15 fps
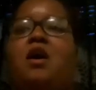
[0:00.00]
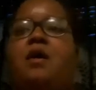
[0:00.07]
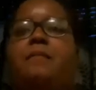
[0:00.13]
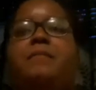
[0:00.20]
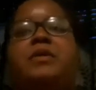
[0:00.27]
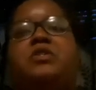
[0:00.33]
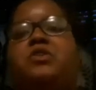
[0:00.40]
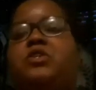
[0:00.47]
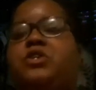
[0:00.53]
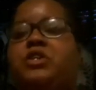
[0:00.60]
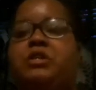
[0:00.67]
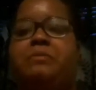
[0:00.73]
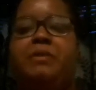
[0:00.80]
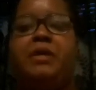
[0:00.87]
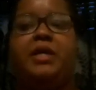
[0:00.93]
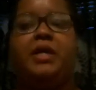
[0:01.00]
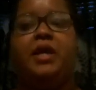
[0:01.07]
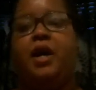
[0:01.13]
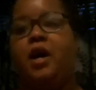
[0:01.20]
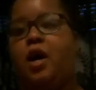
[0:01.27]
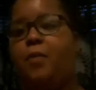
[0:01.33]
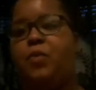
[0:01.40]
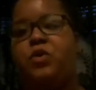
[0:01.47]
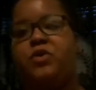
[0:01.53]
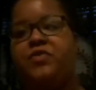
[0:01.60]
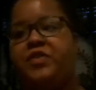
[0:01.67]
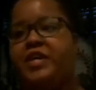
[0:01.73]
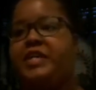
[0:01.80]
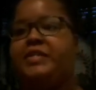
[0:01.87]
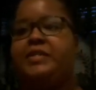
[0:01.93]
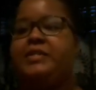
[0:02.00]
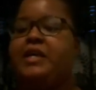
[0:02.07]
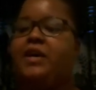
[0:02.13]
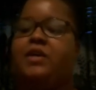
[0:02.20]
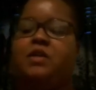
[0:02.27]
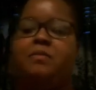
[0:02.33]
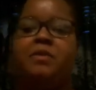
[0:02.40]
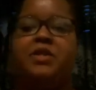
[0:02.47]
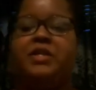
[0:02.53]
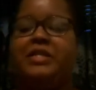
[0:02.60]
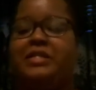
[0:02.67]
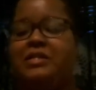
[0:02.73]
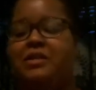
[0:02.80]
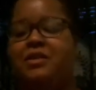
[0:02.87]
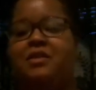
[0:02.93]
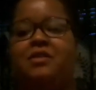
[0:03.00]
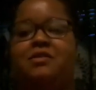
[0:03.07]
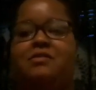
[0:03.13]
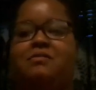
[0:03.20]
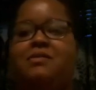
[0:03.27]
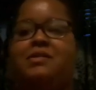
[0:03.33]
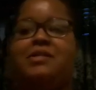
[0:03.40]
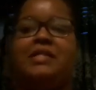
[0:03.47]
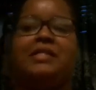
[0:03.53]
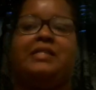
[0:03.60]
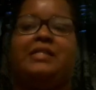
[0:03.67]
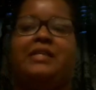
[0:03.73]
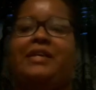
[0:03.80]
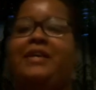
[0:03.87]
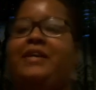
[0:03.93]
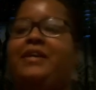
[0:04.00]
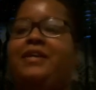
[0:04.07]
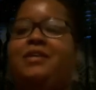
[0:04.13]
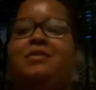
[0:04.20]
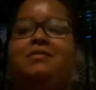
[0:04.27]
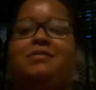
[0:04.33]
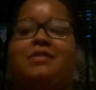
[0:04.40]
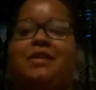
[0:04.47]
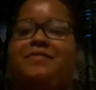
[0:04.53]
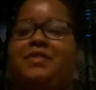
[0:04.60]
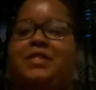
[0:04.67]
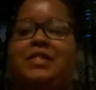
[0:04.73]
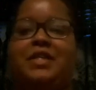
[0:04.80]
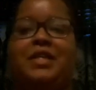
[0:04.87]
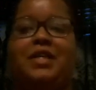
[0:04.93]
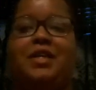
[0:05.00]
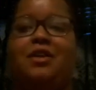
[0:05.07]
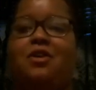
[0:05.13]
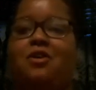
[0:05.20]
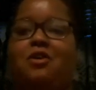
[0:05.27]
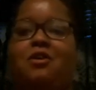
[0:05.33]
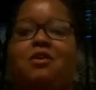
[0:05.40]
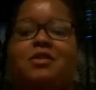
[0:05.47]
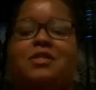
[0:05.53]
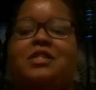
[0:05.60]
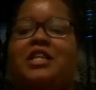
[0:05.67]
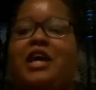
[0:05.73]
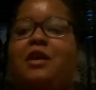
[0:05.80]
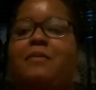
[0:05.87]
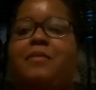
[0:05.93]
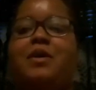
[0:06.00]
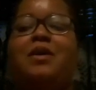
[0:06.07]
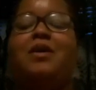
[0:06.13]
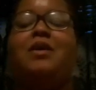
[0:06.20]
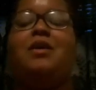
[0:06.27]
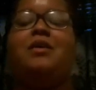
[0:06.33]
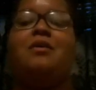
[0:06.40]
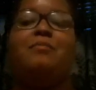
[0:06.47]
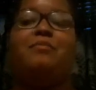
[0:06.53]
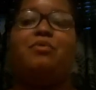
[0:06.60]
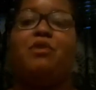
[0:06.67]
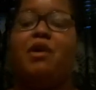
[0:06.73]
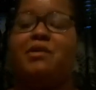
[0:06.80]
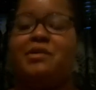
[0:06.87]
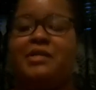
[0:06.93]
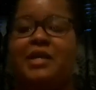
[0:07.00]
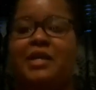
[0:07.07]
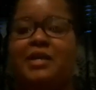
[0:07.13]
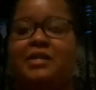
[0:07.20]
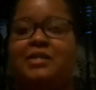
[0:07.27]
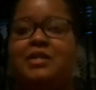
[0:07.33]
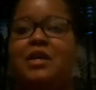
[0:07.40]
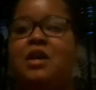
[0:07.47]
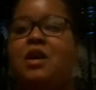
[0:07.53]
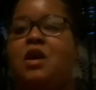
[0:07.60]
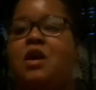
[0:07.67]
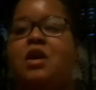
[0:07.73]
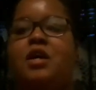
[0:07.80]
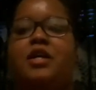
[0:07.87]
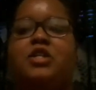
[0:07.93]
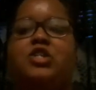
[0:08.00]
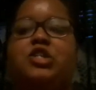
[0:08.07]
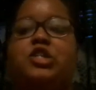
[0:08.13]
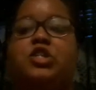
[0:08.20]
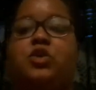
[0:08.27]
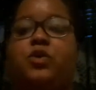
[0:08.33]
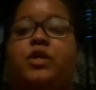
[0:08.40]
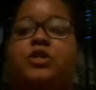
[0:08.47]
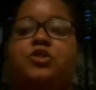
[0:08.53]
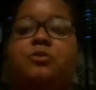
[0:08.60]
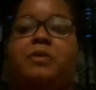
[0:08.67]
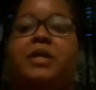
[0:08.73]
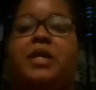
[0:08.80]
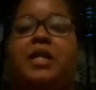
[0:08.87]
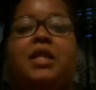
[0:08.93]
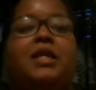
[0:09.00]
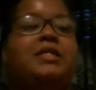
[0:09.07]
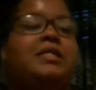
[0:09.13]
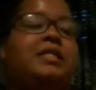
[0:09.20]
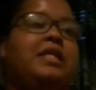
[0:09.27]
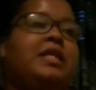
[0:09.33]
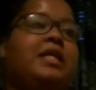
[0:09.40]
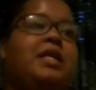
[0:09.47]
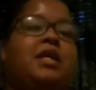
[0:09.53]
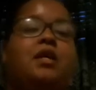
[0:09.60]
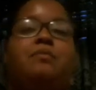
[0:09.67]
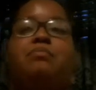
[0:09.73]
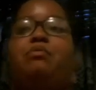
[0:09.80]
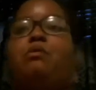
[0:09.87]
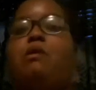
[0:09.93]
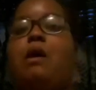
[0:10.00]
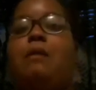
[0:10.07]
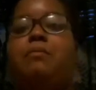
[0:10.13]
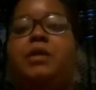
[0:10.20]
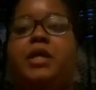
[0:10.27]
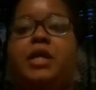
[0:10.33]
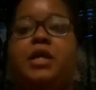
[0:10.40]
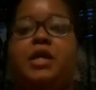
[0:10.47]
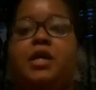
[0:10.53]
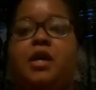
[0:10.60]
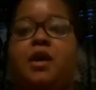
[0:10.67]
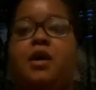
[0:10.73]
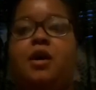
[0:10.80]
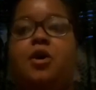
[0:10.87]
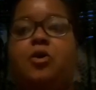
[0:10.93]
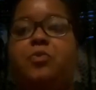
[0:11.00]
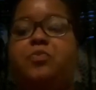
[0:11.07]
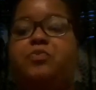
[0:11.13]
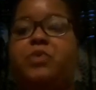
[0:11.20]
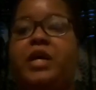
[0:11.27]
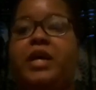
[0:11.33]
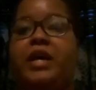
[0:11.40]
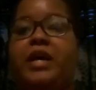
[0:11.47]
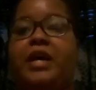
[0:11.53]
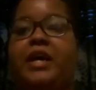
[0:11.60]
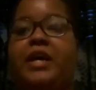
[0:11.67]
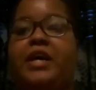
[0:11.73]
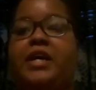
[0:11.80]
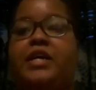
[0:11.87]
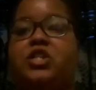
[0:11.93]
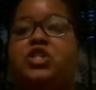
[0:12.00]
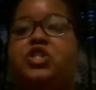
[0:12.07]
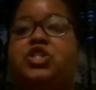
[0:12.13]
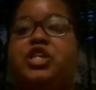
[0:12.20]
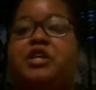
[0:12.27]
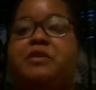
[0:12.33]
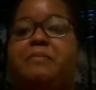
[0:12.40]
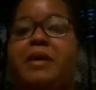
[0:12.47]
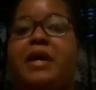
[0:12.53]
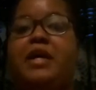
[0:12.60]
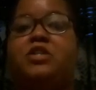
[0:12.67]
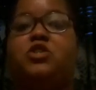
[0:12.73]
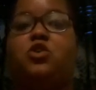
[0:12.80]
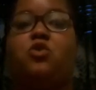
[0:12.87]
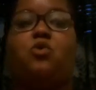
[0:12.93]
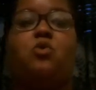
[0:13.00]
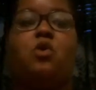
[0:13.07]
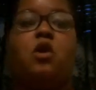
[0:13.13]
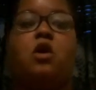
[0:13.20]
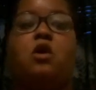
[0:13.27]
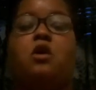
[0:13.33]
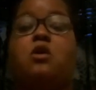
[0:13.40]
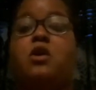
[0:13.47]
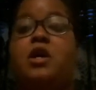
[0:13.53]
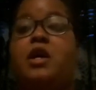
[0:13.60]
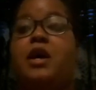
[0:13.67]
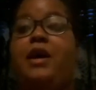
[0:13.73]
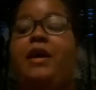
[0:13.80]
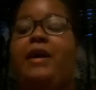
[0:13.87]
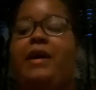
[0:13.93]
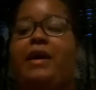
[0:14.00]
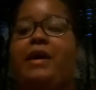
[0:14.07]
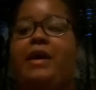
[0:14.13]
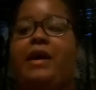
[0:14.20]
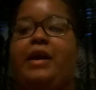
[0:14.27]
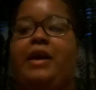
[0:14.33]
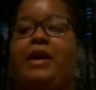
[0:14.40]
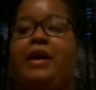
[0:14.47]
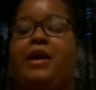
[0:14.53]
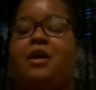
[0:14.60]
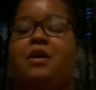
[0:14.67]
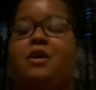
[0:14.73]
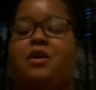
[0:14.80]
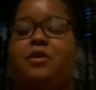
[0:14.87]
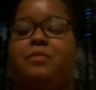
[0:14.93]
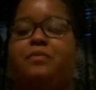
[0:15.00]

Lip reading: It's only going to be a couple of things. It's not going to be this 16, 17 long step process. It's just going to be cleansing, probably a sheet mask or a